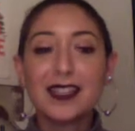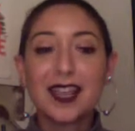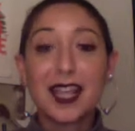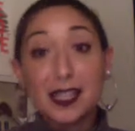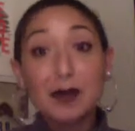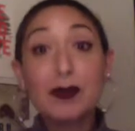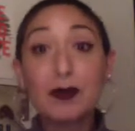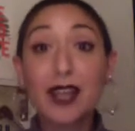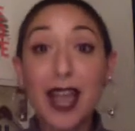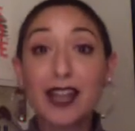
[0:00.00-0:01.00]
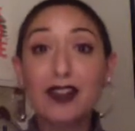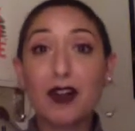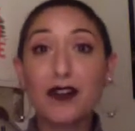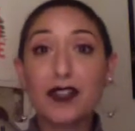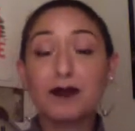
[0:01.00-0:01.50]
And some people can
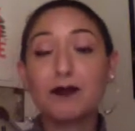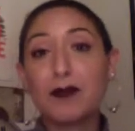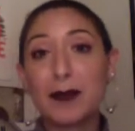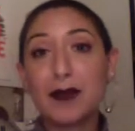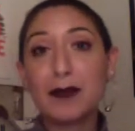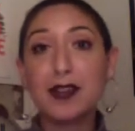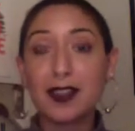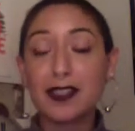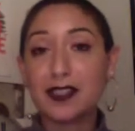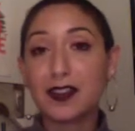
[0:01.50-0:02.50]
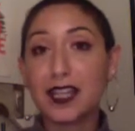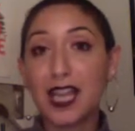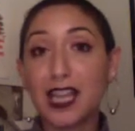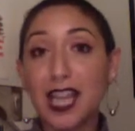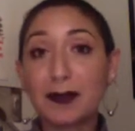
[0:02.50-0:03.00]
call this maybe not necessarily
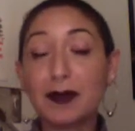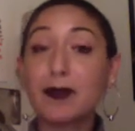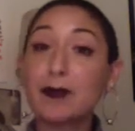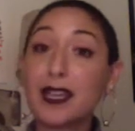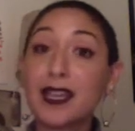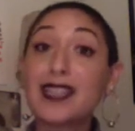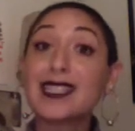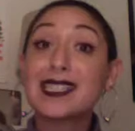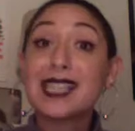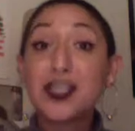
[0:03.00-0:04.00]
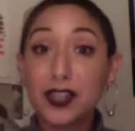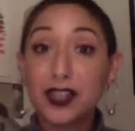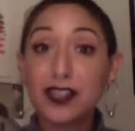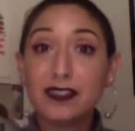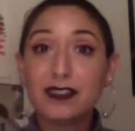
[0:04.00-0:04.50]
alignment, but being
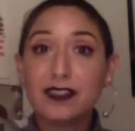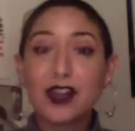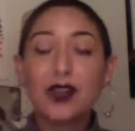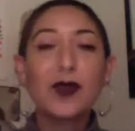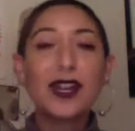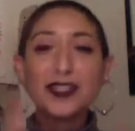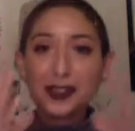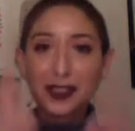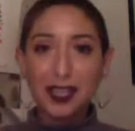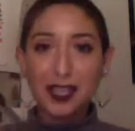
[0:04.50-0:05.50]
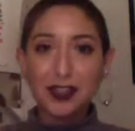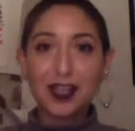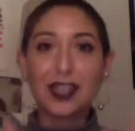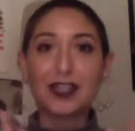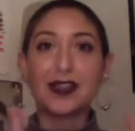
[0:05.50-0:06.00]
centered. When you're
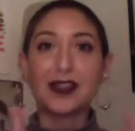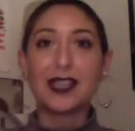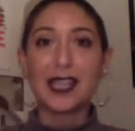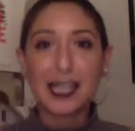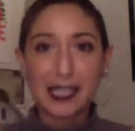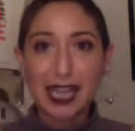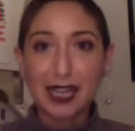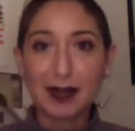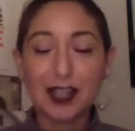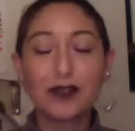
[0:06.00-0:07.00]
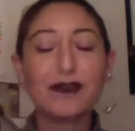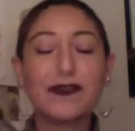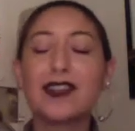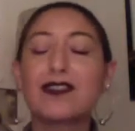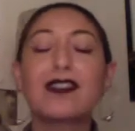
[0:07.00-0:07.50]
centered and you're in alignment, you
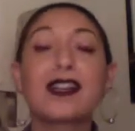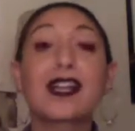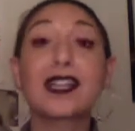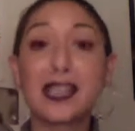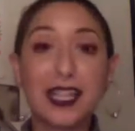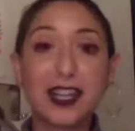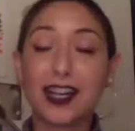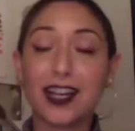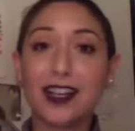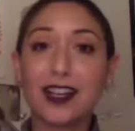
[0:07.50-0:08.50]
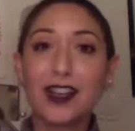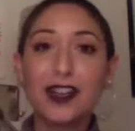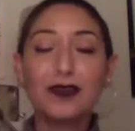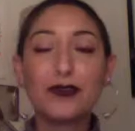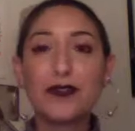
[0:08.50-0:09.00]
feel clear.
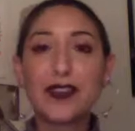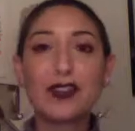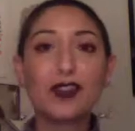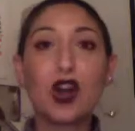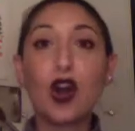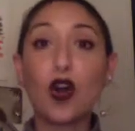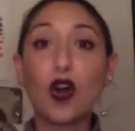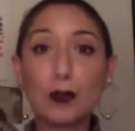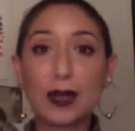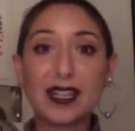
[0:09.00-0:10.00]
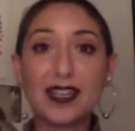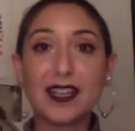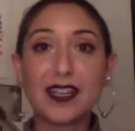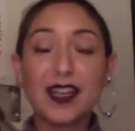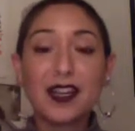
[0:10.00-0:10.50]
You feel open.
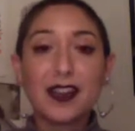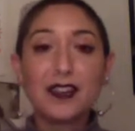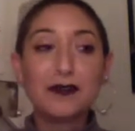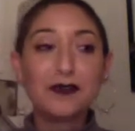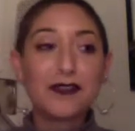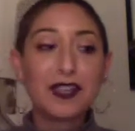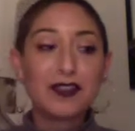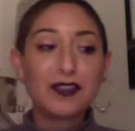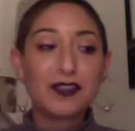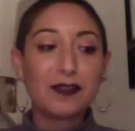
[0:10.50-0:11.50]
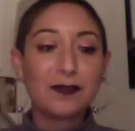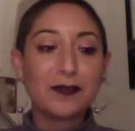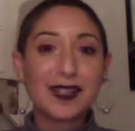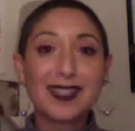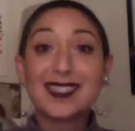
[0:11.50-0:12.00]
You feel
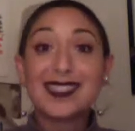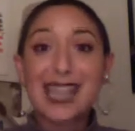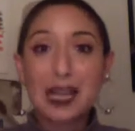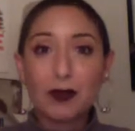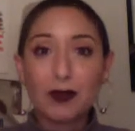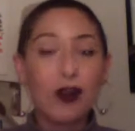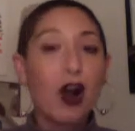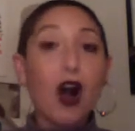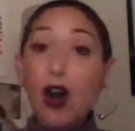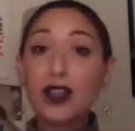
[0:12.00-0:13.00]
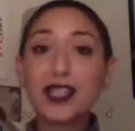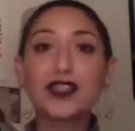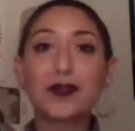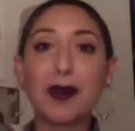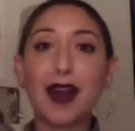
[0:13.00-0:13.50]
stable, all in
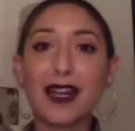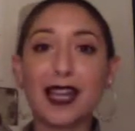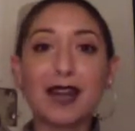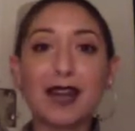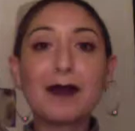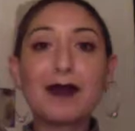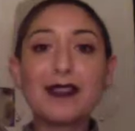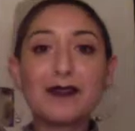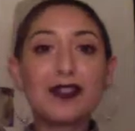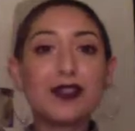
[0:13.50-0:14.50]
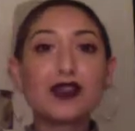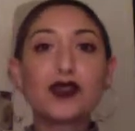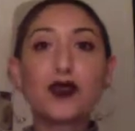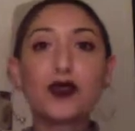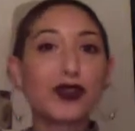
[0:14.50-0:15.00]
your body. And maybe even your
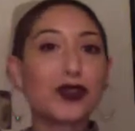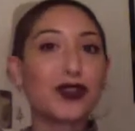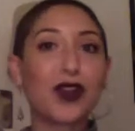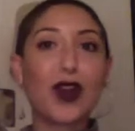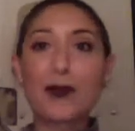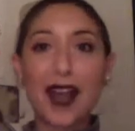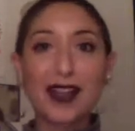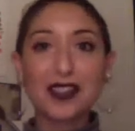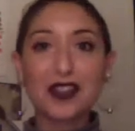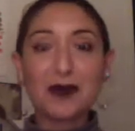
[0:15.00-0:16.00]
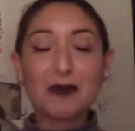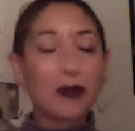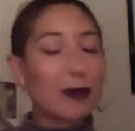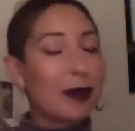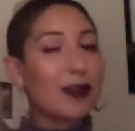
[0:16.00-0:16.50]
shoulders are back a little bit
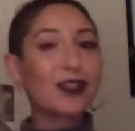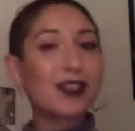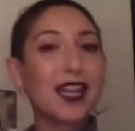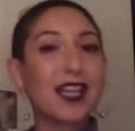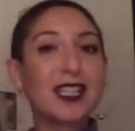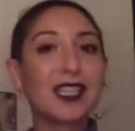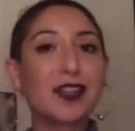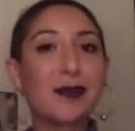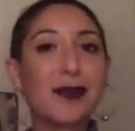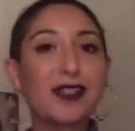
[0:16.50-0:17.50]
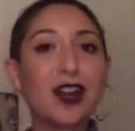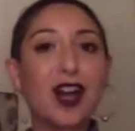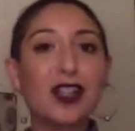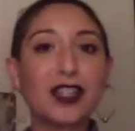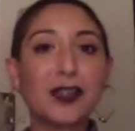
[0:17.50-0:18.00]
more. Maybe you're standing a little bit
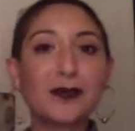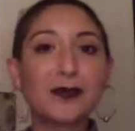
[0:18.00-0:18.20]
taller.